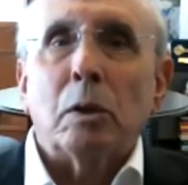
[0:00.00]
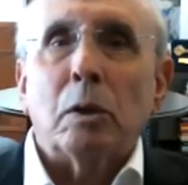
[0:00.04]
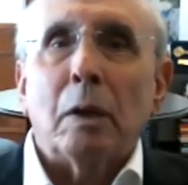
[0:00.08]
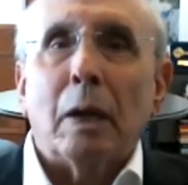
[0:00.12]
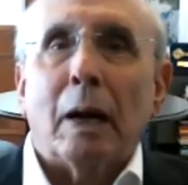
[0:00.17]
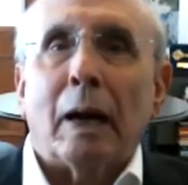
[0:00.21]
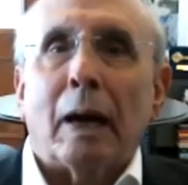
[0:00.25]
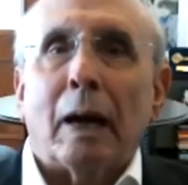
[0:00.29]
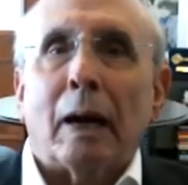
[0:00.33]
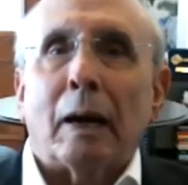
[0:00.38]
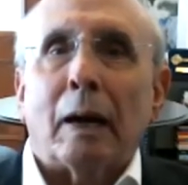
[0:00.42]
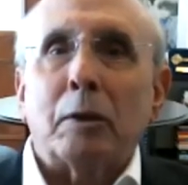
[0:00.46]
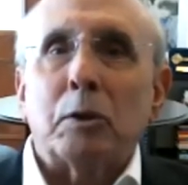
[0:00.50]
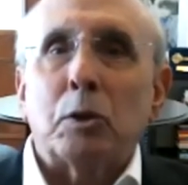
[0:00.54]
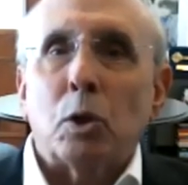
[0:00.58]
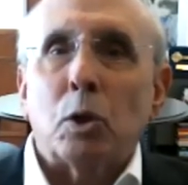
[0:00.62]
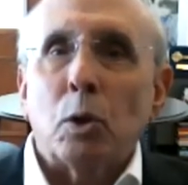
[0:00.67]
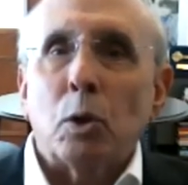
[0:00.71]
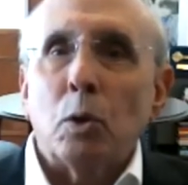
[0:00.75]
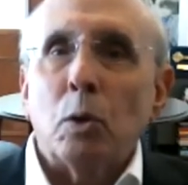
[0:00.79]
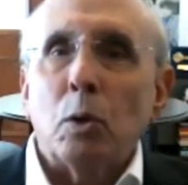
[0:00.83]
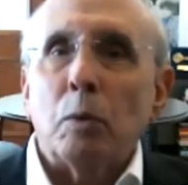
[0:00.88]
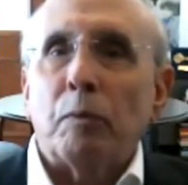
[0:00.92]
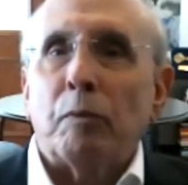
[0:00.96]

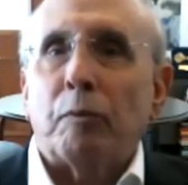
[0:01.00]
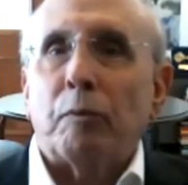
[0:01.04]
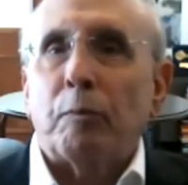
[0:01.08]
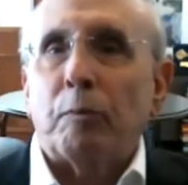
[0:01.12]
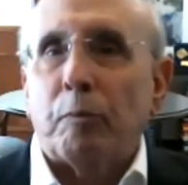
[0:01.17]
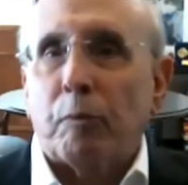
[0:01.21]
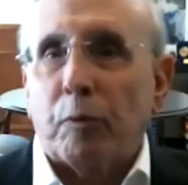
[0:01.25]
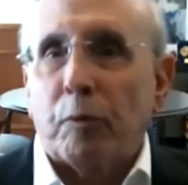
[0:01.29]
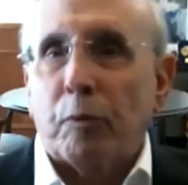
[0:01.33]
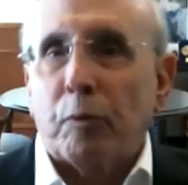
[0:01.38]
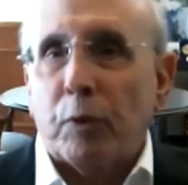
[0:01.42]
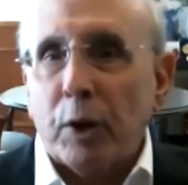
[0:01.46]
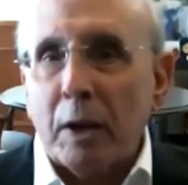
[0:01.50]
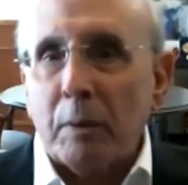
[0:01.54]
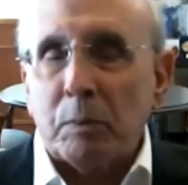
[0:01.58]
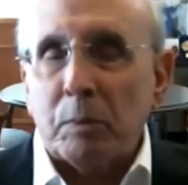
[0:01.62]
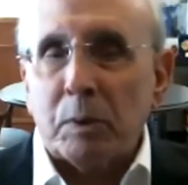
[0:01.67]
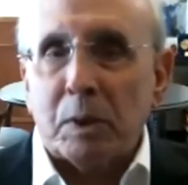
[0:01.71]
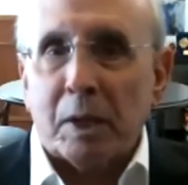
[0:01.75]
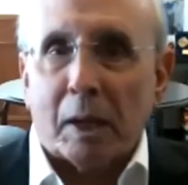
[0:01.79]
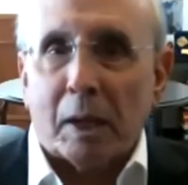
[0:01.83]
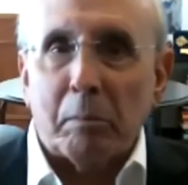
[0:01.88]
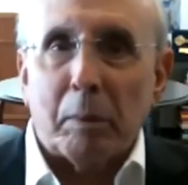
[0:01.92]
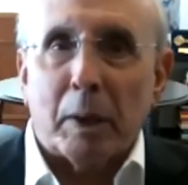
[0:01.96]
to free
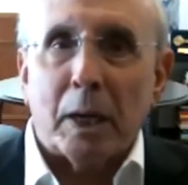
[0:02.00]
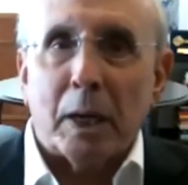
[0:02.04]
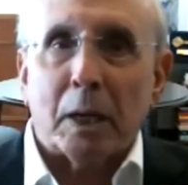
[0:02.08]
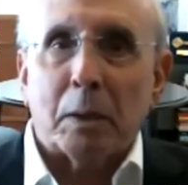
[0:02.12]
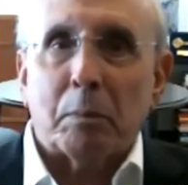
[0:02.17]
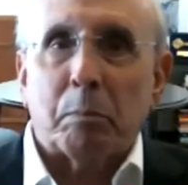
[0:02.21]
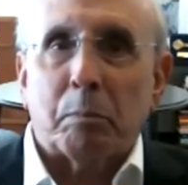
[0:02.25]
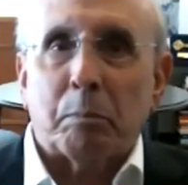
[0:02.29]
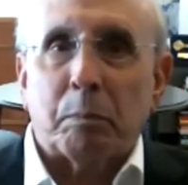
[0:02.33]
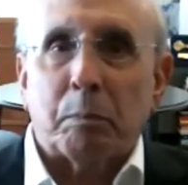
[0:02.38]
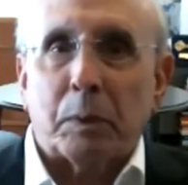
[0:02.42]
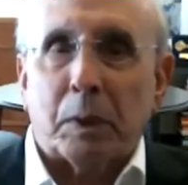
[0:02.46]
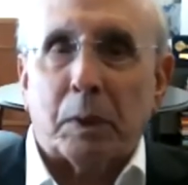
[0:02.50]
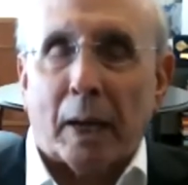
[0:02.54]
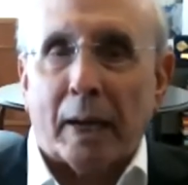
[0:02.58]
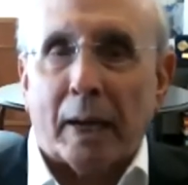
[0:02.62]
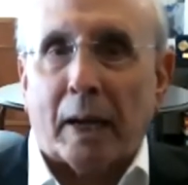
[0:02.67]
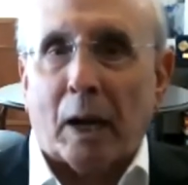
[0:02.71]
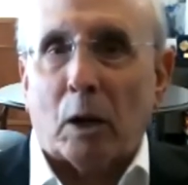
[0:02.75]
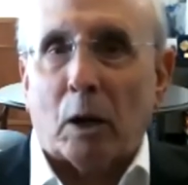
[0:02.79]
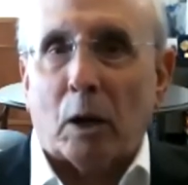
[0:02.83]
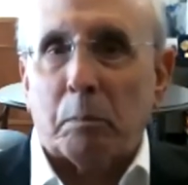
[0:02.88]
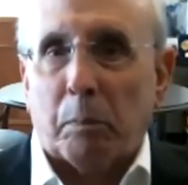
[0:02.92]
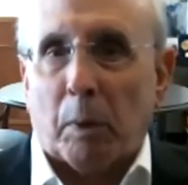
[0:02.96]
10-minute
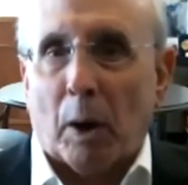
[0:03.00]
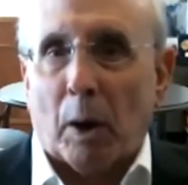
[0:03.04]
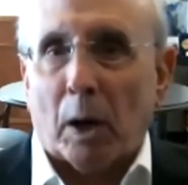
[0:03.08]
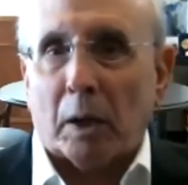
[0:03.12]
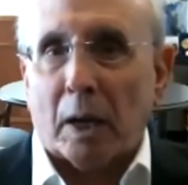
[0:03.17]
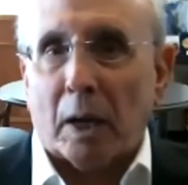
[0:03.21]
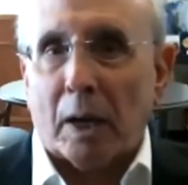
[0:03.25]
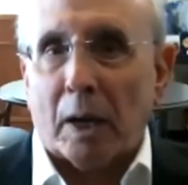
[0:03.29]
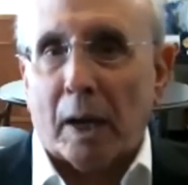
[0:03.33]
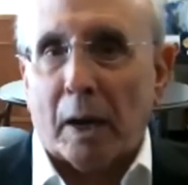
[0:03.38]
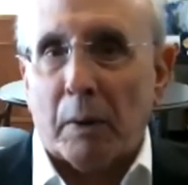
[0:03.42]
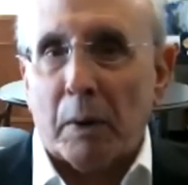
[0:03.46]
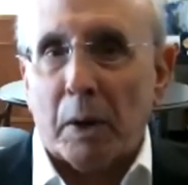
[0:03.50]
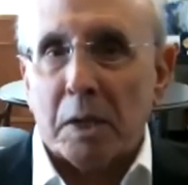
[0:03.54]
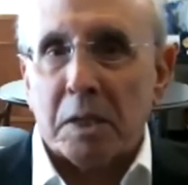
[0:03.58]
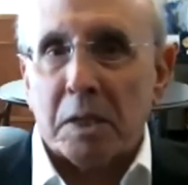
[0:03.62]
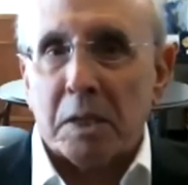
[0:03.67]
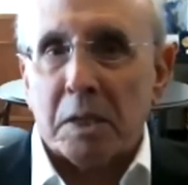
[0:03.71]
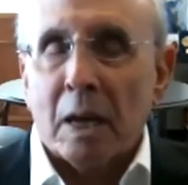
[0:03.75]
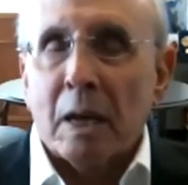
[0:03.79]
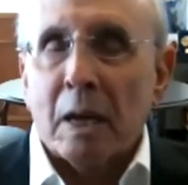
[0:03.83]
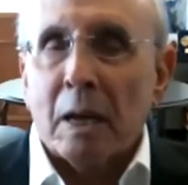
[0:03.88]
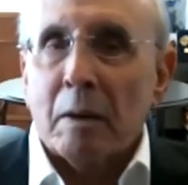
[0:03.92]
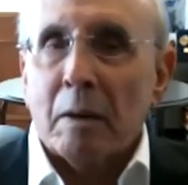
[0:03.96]
takeout parking
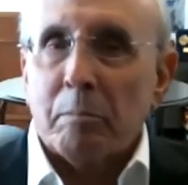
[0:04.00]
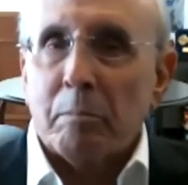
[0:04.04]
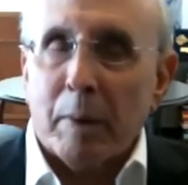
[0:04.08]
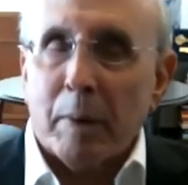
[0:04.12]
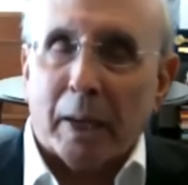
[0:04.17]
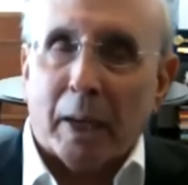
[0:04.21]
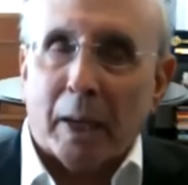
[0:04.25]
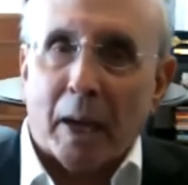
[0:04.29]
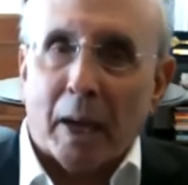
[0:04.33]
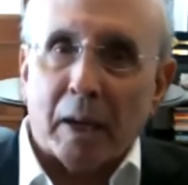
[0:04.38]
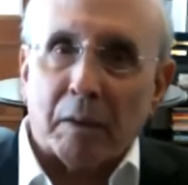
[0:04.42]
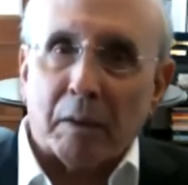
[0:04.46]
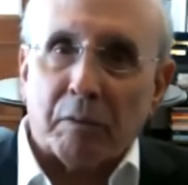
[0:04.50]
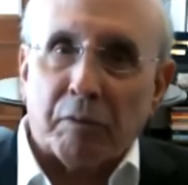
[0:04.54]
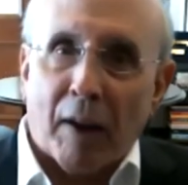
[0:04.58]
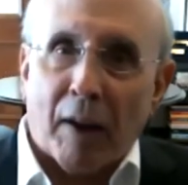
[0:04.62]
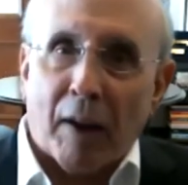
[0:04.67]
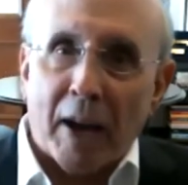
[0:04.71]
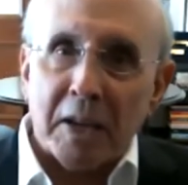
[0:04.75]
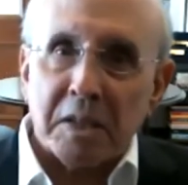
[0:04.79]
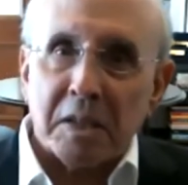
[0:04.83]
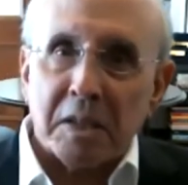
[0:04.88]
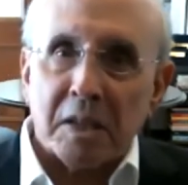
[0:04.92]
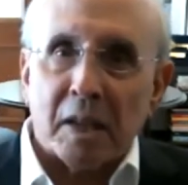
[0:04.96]
areas, making it
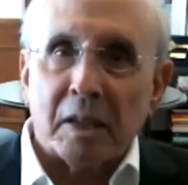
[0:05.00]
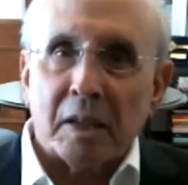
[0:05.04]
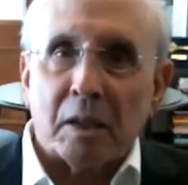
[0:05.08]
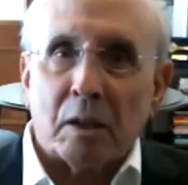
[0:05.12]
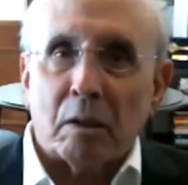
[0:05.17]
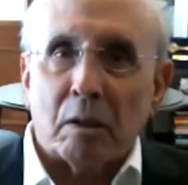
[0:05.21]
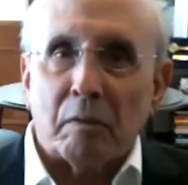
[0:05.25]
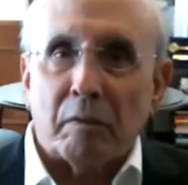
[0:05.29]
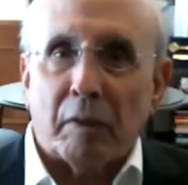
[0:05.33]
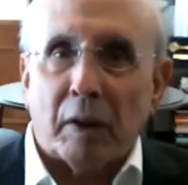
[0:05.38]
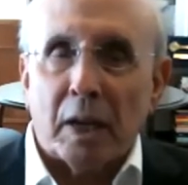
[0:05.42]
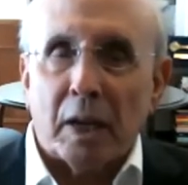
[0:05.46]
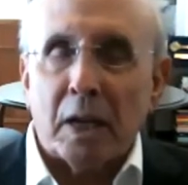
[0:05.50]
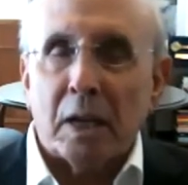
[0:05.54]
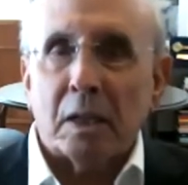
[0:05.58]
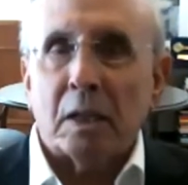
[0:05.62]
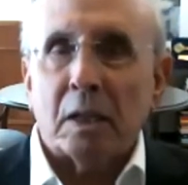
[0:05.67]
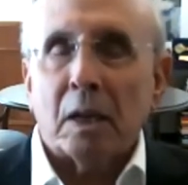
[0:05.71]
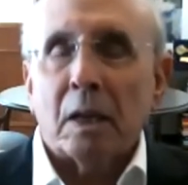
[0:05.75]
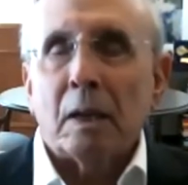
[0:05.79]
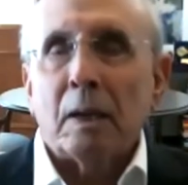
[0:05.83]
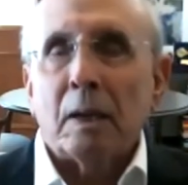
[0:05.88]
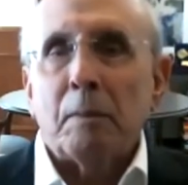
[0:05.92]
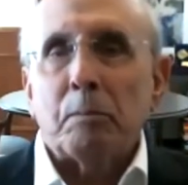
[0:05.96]
fast and
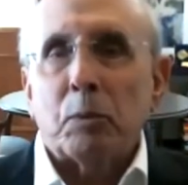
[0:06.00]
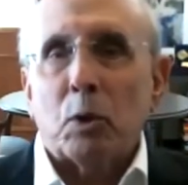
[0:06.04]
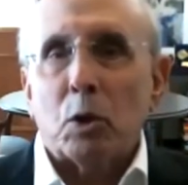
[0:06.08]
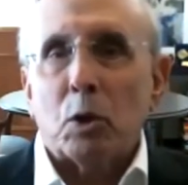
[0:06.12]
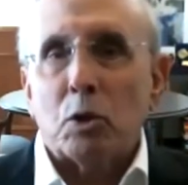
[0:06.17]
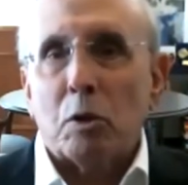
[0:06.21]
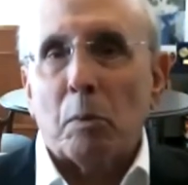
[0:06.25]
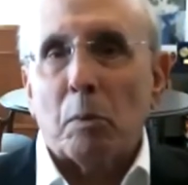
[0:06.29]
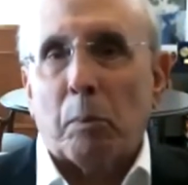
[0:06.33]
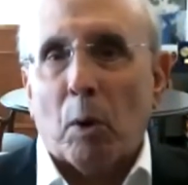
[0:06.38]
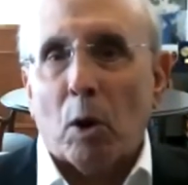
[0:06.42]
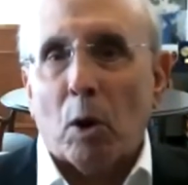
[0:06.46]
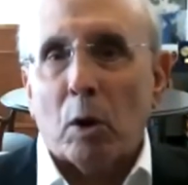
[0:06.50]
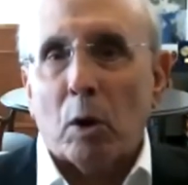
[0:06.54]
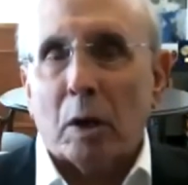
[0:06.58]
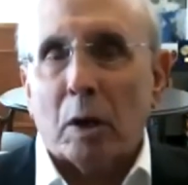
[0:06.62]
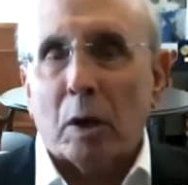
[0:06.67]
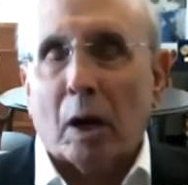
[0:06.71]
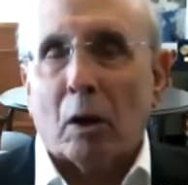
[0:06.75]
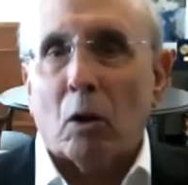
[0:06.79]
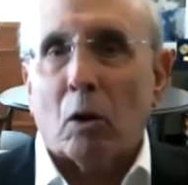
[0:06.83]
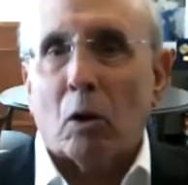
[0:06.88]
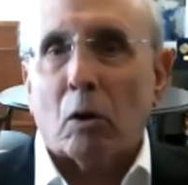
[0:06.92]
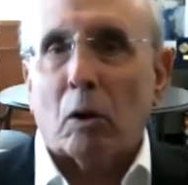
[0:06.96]
convenient to support
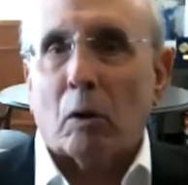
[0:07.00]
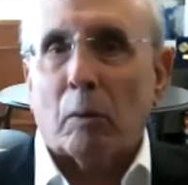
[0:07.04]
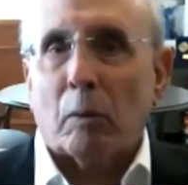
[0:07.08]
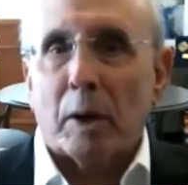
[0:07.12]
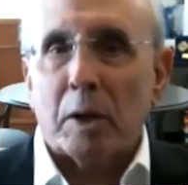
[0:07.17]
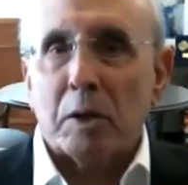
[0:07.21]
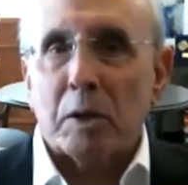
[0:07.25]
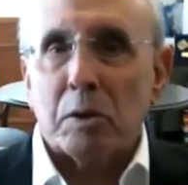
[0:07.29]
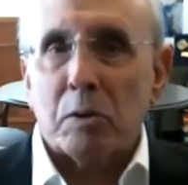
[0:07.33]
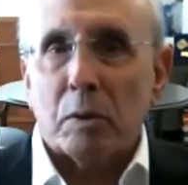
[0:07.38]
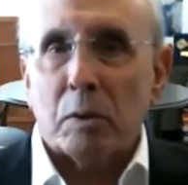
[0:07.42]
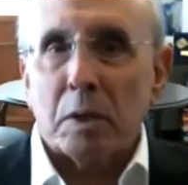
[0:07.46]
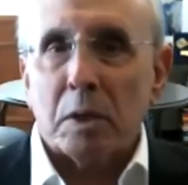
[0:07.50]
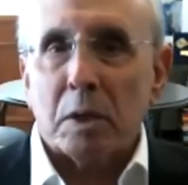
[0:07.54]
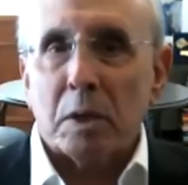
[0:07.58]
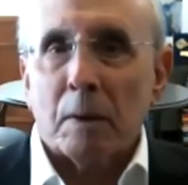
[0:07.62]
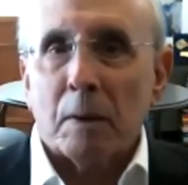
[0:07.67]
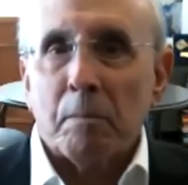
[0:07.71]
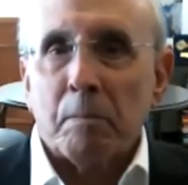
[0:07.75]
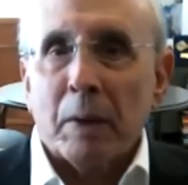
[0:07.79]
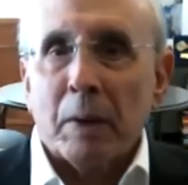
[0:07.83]
our local restaurants.